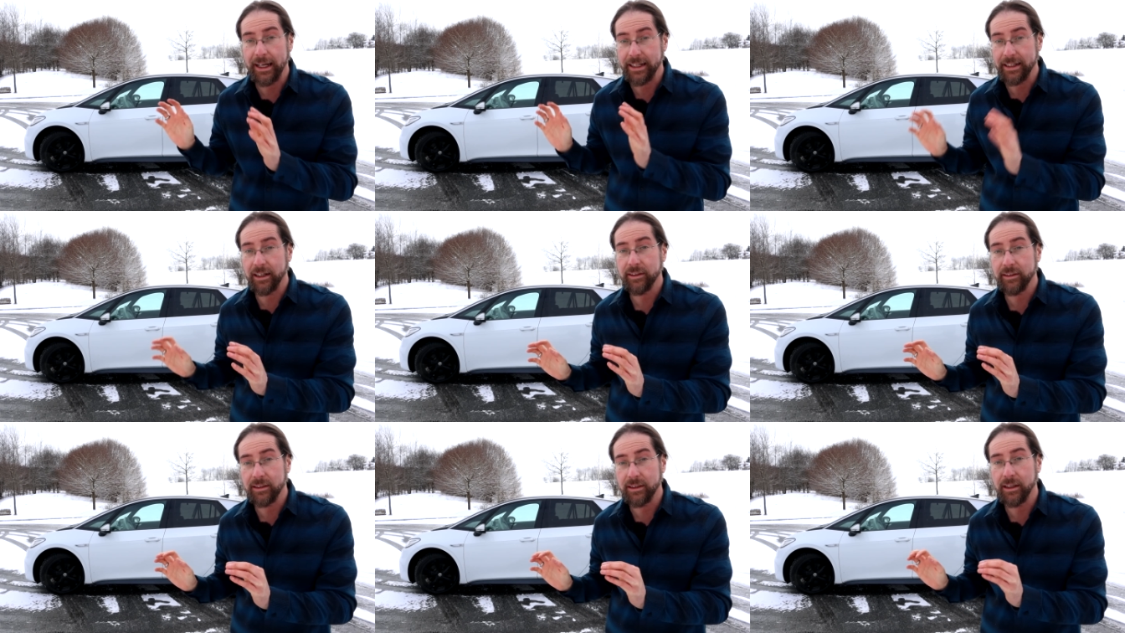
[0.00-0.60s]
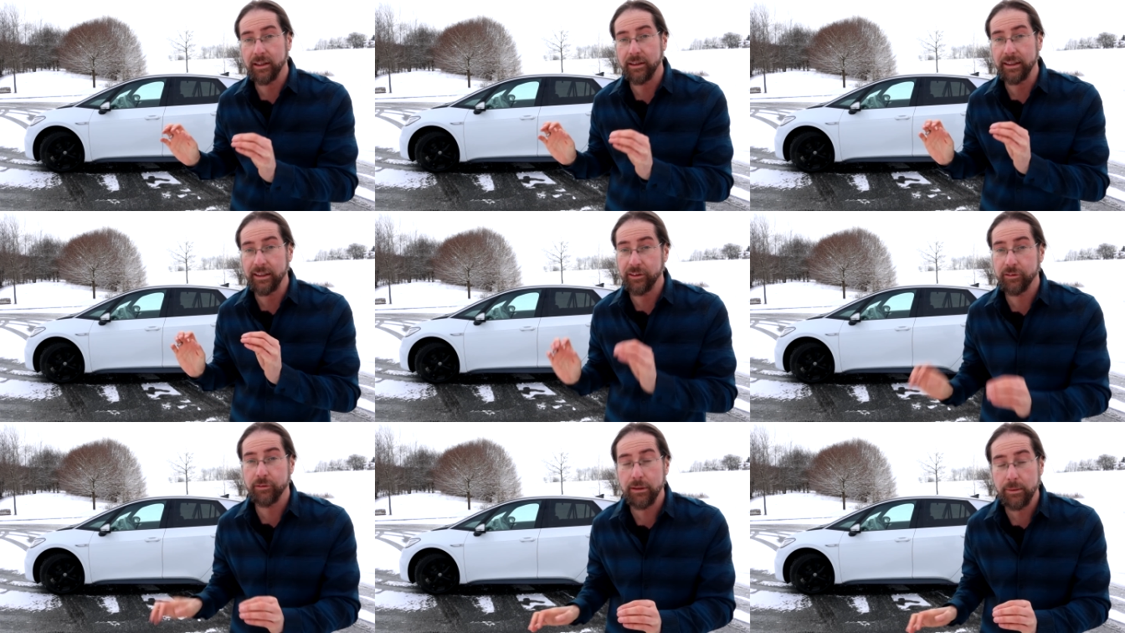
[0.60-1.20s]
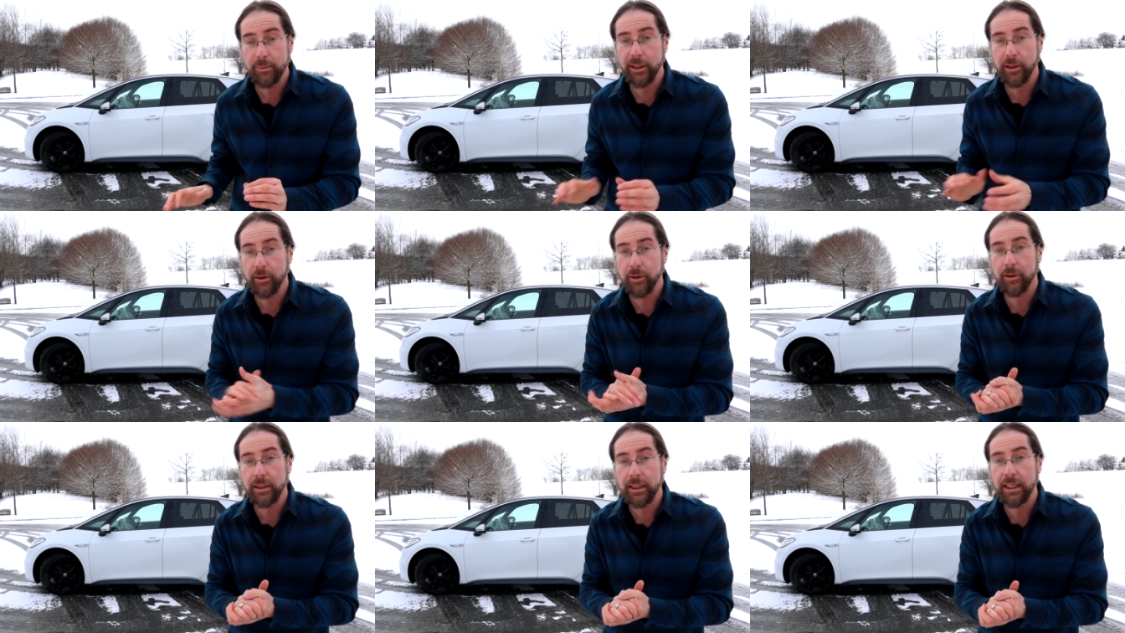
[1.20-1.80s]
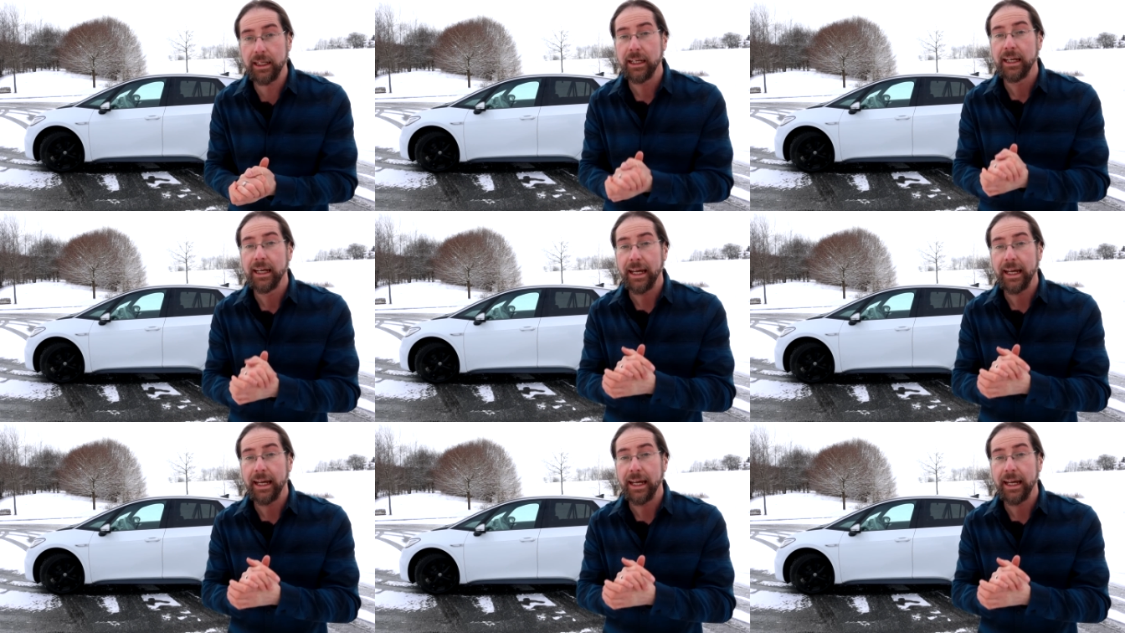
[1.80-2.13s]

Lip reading: I got the car extremely early